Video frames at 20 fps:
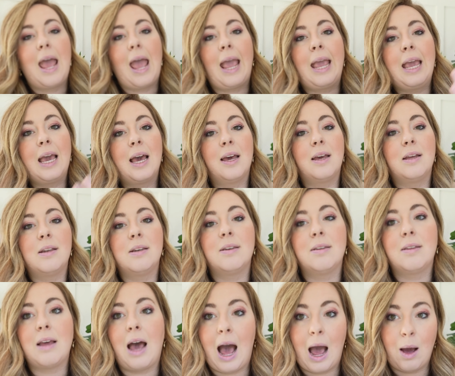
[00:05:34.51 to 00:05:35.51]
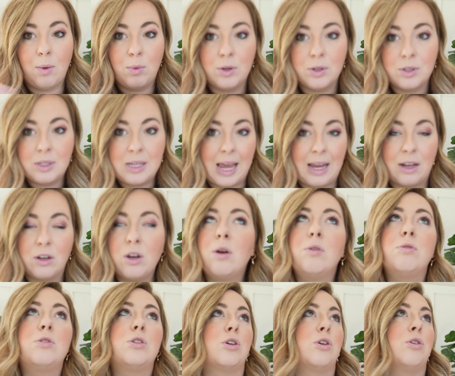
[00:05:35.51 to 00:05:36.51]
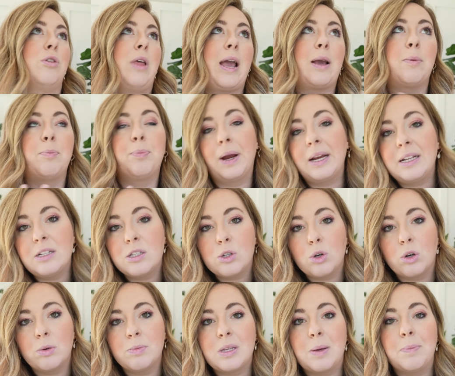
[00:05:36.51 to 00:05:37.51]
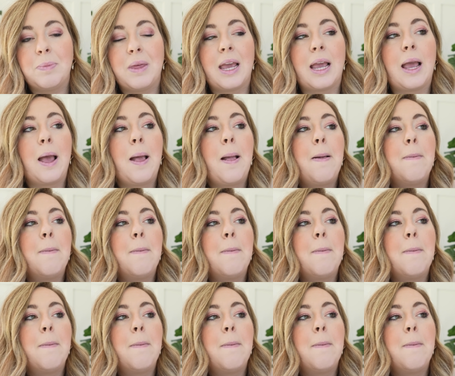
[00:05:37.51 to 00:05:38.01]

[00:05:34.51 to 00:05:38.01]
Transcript: and I will take notes or like brainstorm something.